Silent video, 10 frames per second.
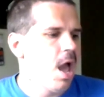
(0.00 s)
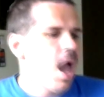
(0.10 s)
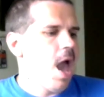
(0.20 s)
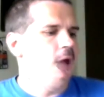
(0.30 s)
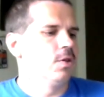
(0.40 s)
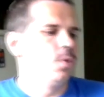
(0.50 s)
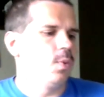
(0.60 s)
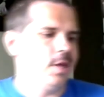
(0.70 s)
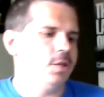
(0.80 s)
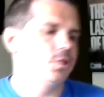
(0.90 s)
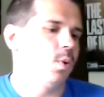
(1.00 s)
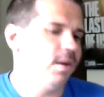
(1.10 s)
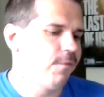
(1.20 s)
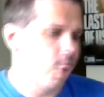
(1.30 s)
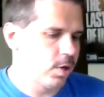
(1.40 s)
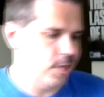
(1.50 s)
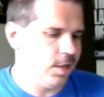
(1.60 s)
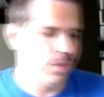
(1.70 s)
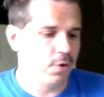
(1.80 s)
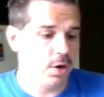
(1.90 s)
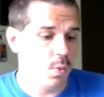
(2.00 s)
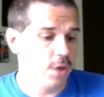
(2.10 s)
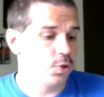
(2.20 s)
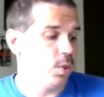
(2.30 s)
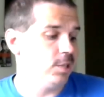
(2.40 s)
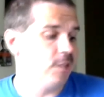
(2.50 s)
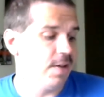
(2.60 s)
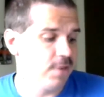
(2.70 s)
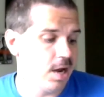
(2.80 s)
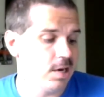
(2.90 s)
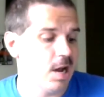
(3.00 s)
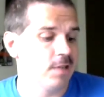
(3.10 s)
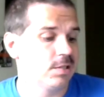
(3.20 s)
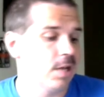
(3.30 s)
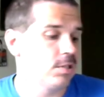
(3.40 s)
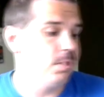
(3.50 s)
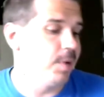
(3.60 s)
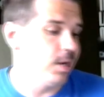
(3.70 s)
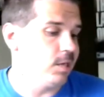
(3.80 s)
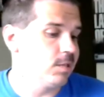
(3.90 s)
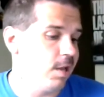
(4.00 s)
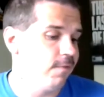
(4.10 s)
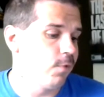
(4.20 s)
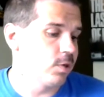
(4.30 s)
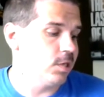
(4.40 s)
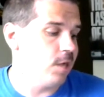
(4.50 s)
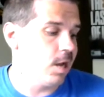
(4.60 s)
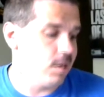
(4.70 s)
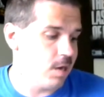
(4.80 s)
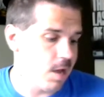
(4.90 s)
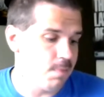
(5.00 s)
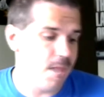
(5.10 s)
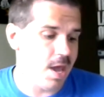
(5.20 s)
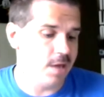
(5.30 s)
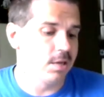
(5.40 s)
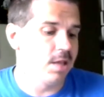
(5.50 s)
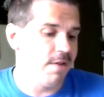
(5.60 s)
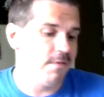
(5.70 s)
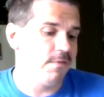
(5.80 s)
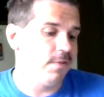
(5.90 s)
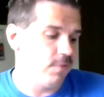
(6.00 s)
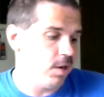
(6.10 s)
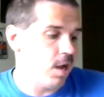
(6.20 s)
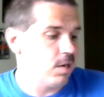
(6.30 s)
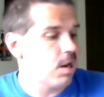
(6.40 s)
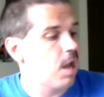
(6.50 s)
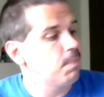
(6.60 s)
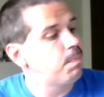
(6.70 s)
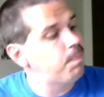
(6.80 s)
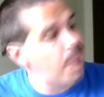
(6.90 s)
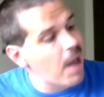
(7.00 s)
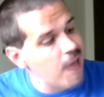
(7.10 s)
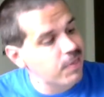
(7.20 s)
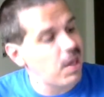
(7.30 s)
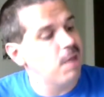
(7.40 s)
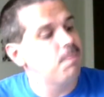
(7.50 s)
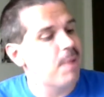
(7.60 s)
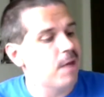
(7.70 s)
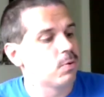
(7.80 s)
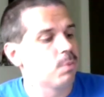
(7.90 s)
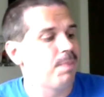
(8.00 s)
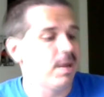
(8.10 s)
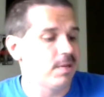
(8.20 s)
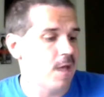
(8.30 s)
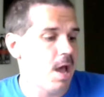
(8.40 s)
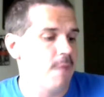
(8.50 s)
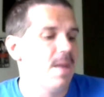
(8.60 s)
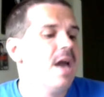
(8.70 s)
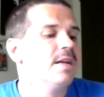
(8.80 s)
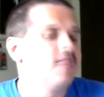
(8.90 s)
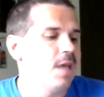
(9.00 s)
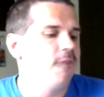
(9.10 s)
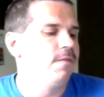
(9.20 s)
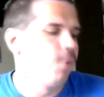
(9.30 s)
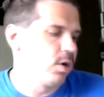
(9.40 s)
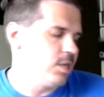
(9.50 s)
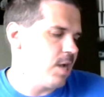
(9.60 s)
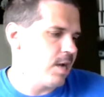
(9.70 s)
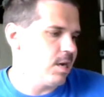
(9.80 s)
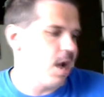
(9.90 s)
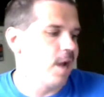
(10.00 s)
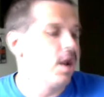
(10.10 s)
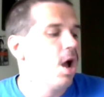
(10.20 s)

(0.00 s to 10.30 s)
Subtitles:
Halloween 2014, $31, $27.99. Sexy Bunny, $10, $14.99. Maid, $11, $15.99. Bath and Bedtime, $10, $14.99.